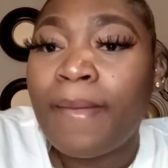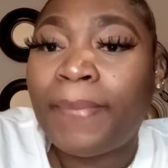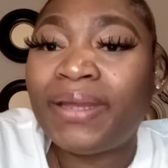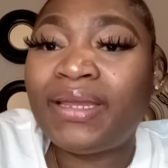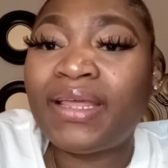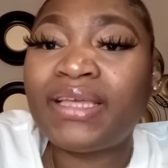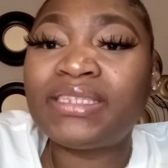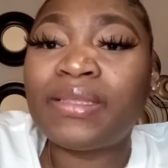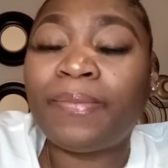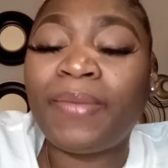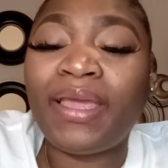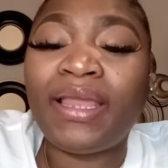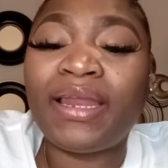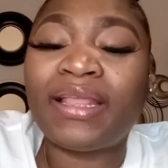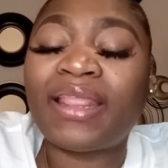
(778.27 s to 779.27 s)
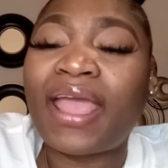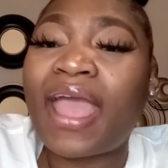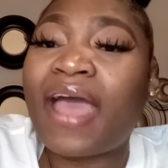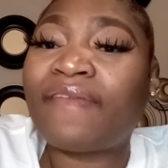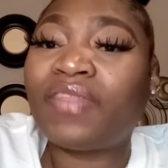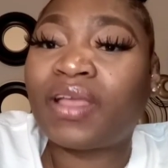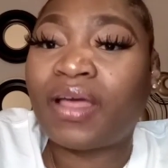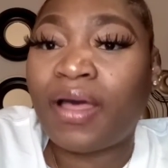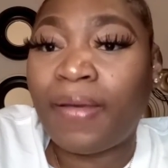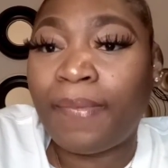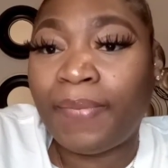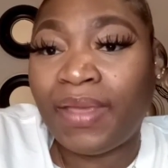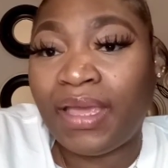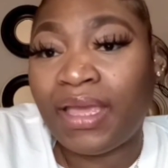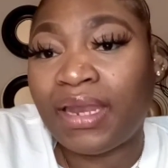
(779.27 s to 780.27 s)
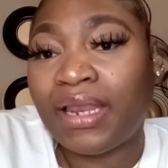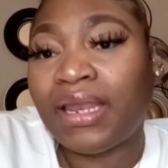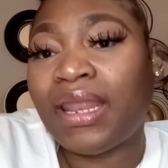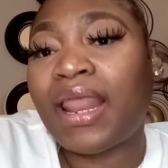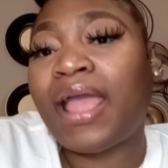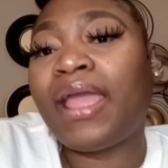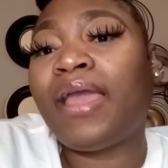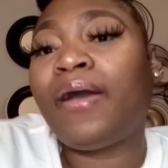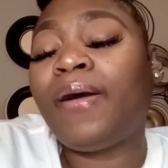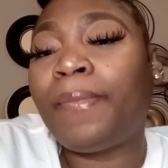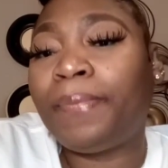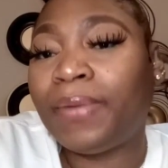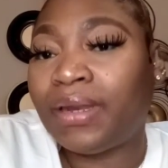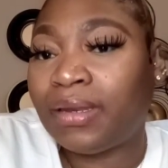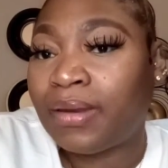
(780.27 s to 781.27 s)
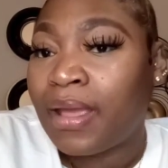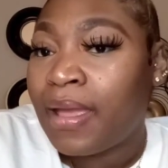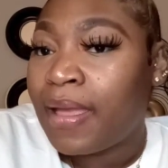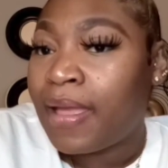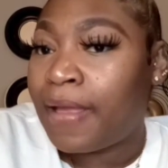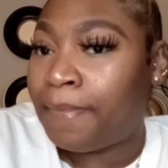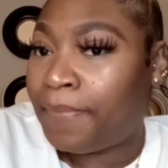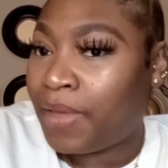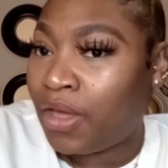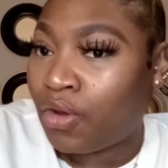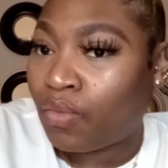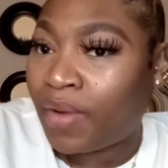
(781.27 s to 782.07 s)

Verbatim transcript: But doesn't mean that they have to come in and lay up and, and be